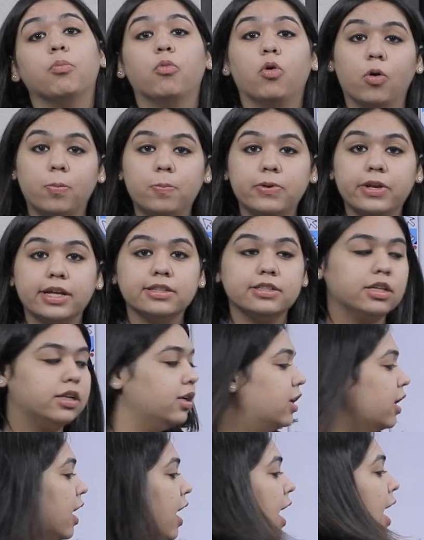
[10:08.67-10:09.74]
more
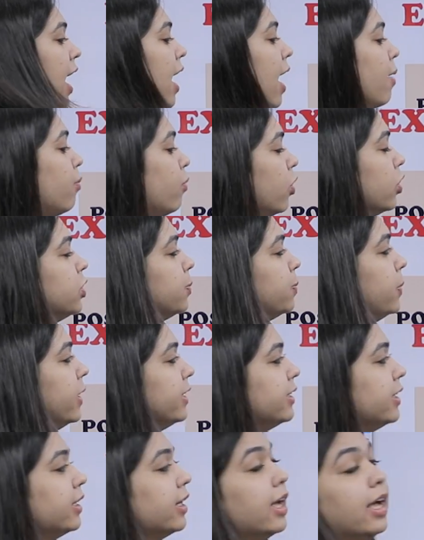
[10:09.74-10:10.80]
pleasant, most pleasant.